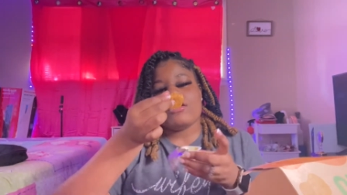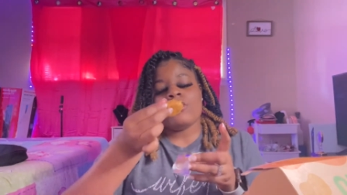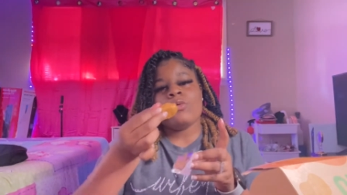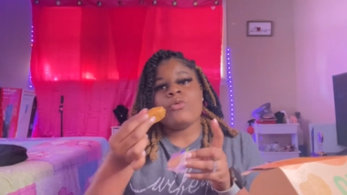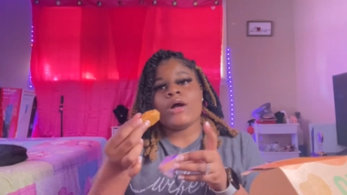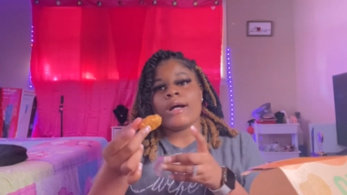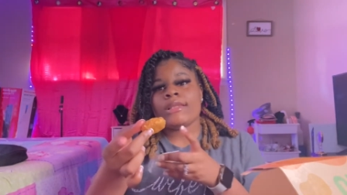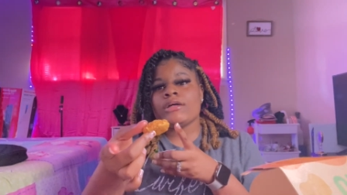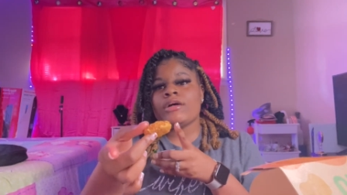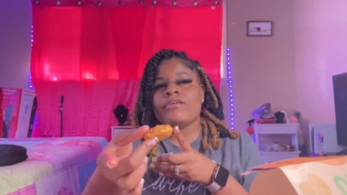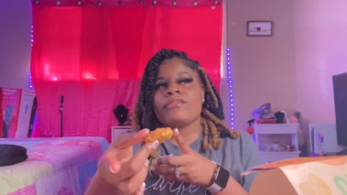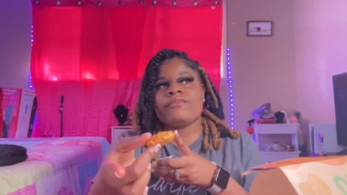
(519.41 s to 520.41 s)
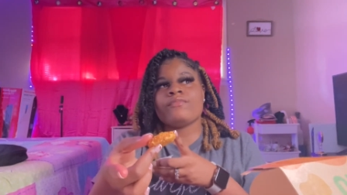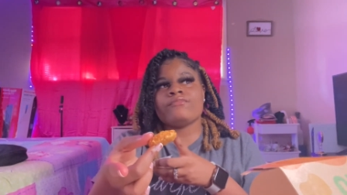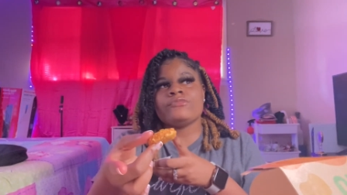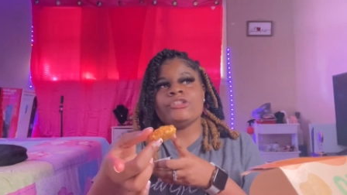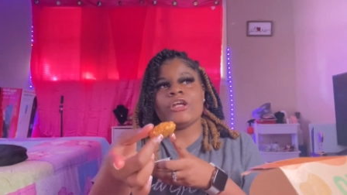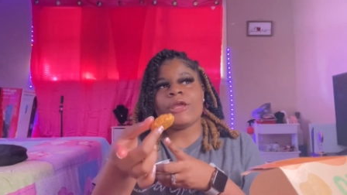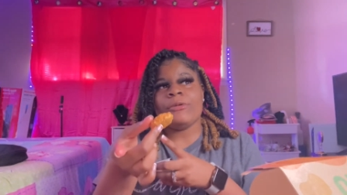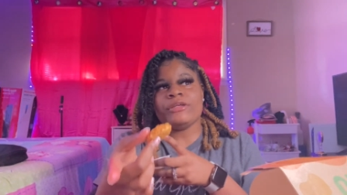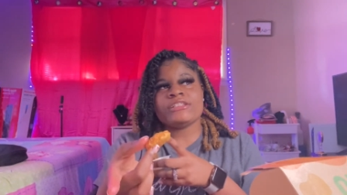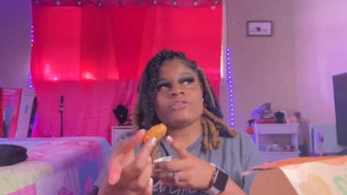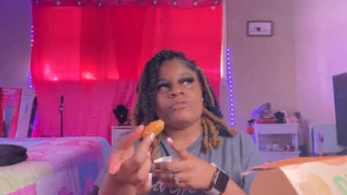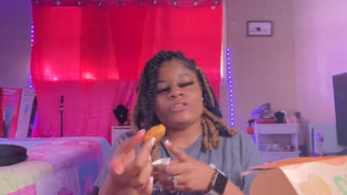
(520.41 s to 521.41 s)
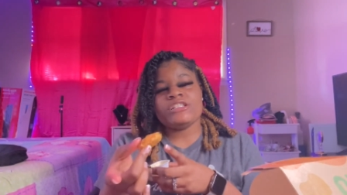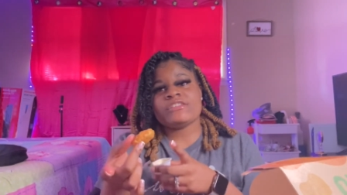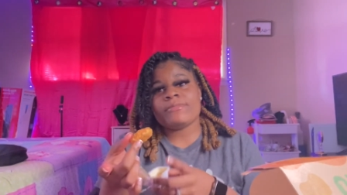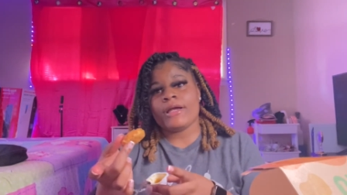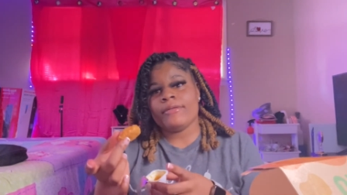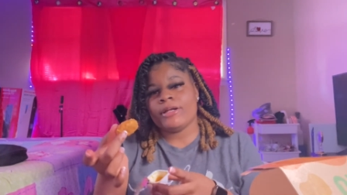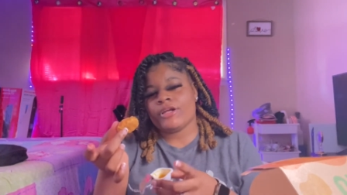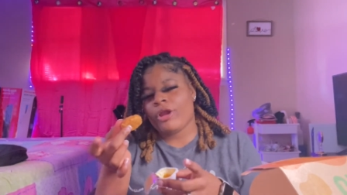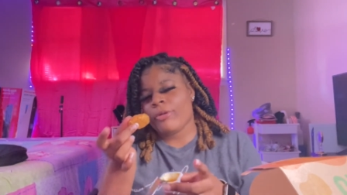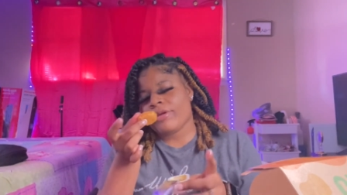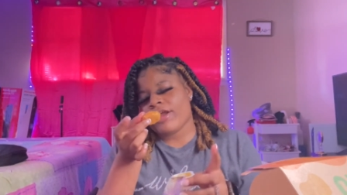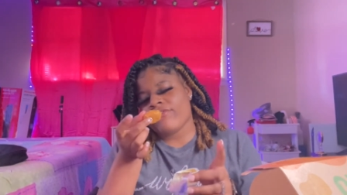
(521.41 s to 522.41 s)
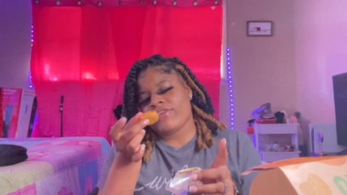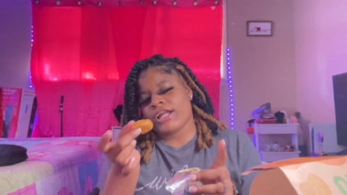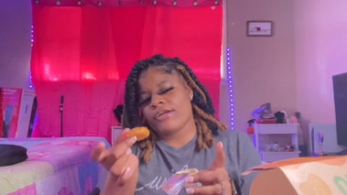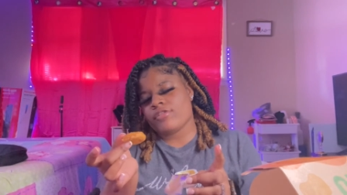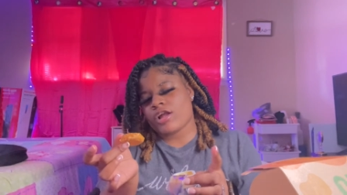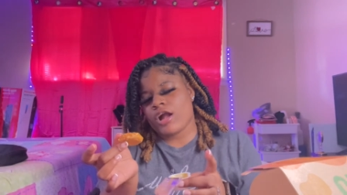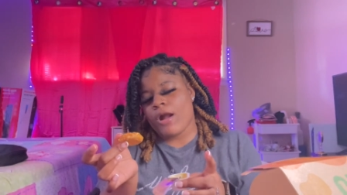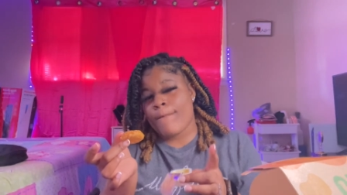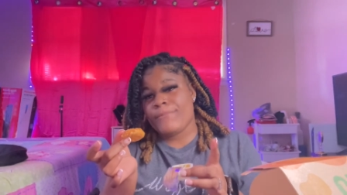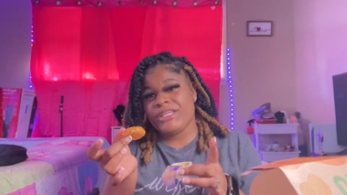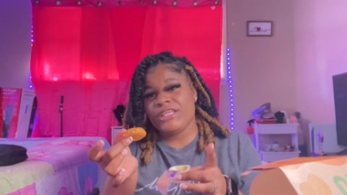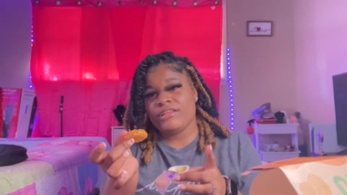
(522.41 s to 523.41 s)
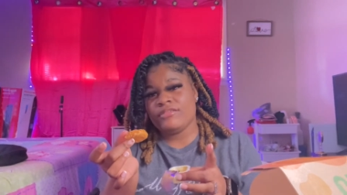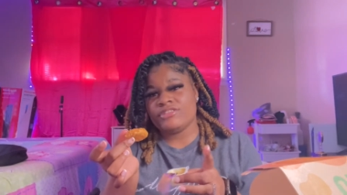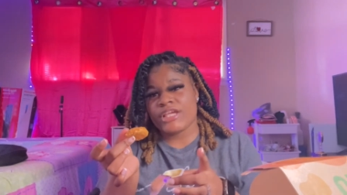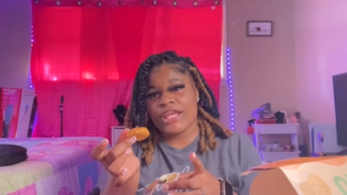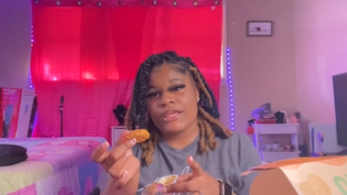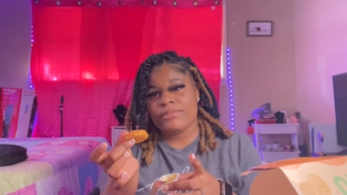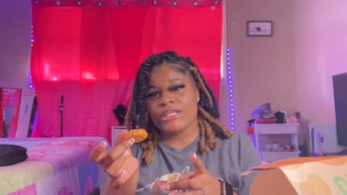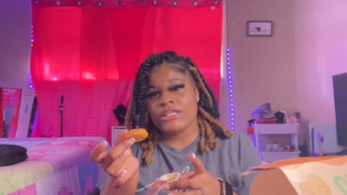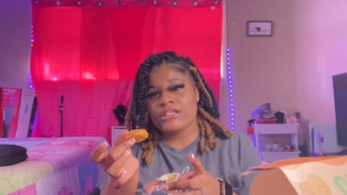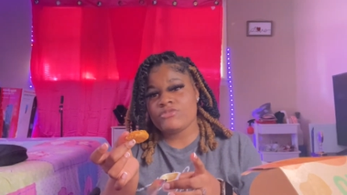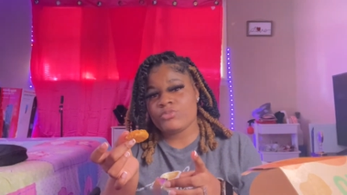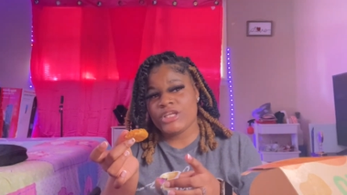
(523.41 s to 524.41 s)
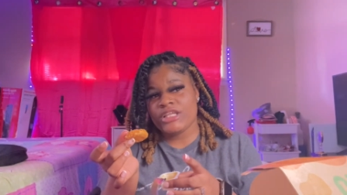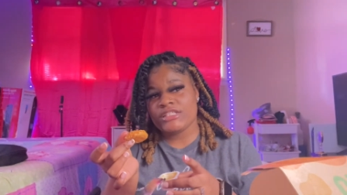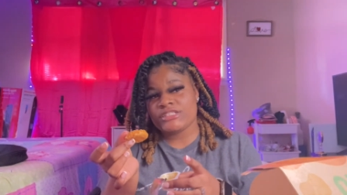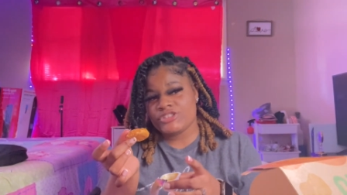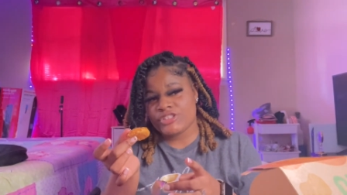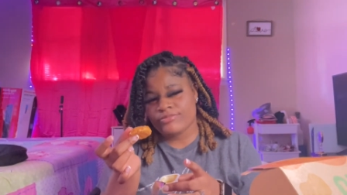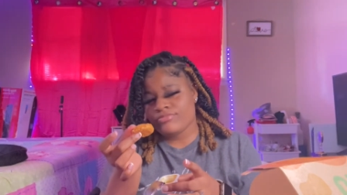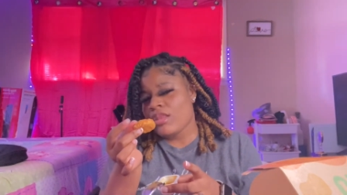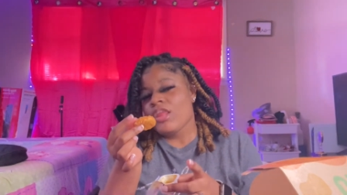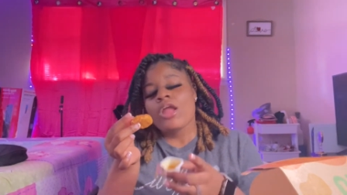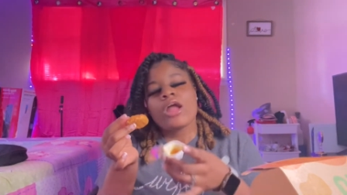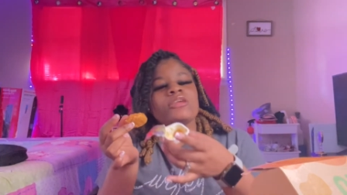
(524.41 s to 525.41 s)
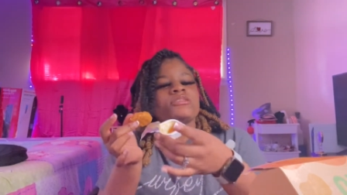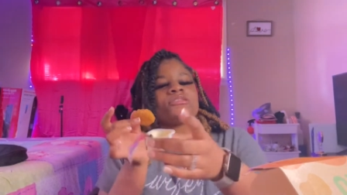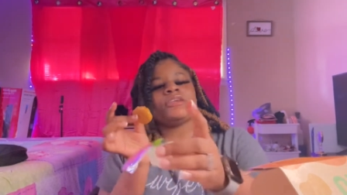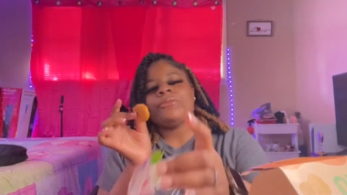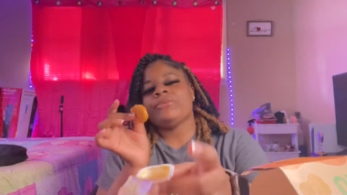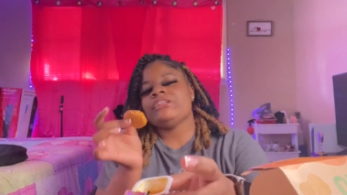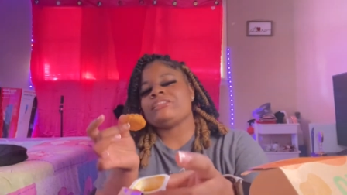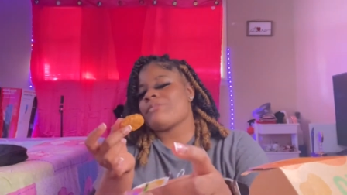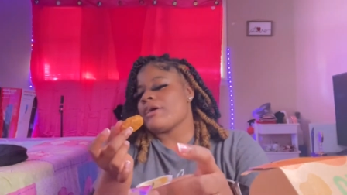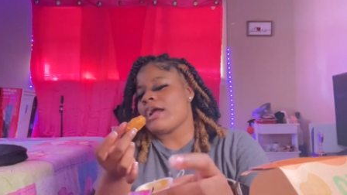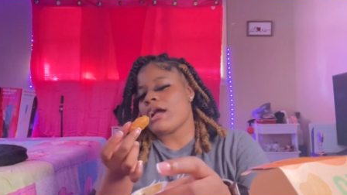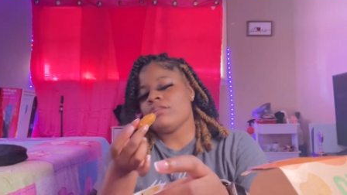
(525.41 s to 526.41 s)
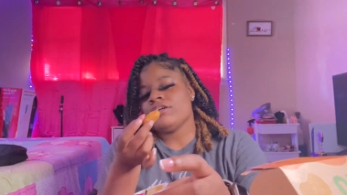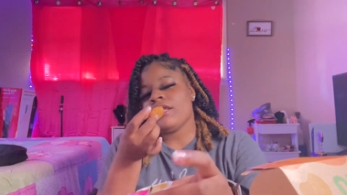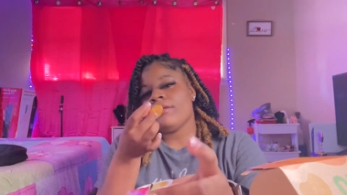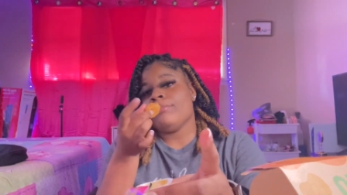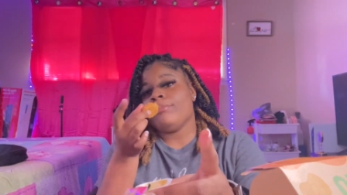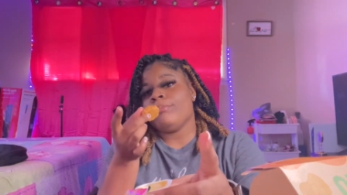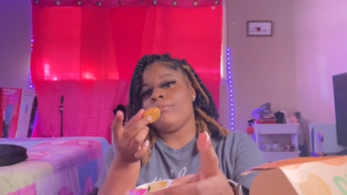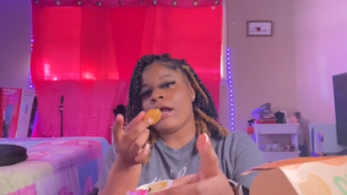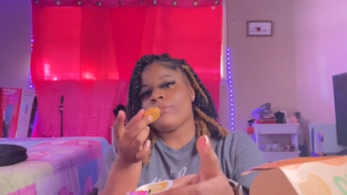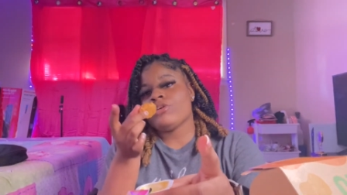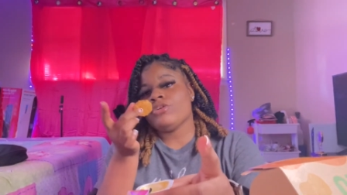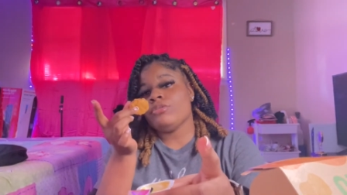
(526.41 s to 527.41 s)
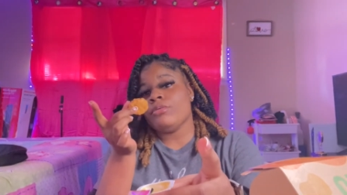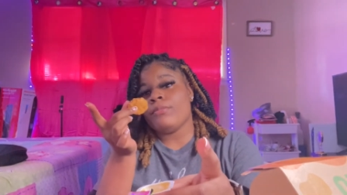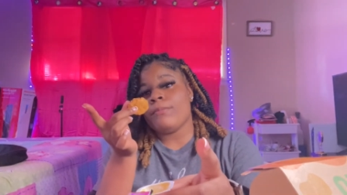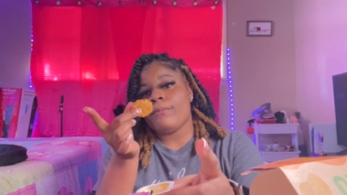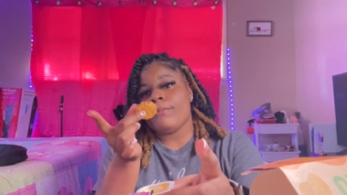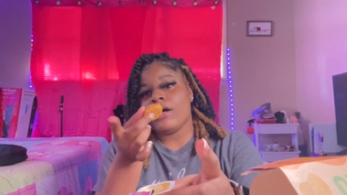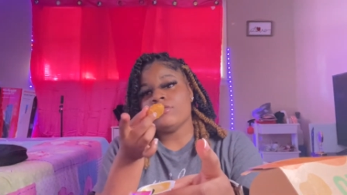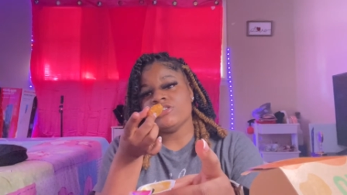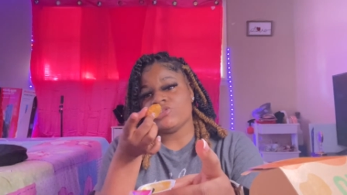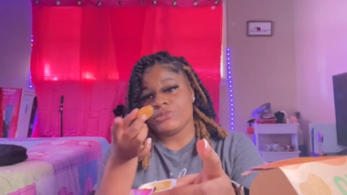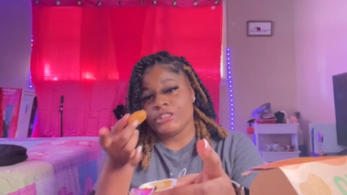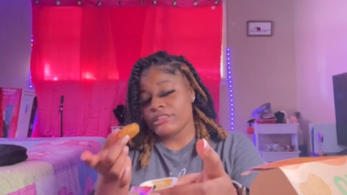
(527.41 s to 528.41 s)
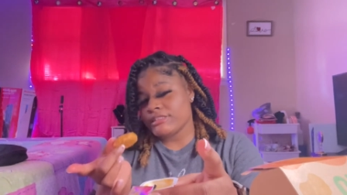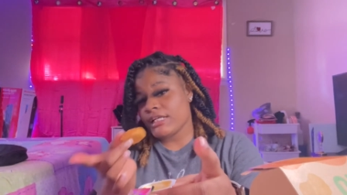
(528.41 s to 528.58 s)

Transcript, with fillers: Oh, I love, you know that it's a wing spot in Montgomery. I forgot what they call B JB wing. Some wing spot. I love that barbecue boneless wings.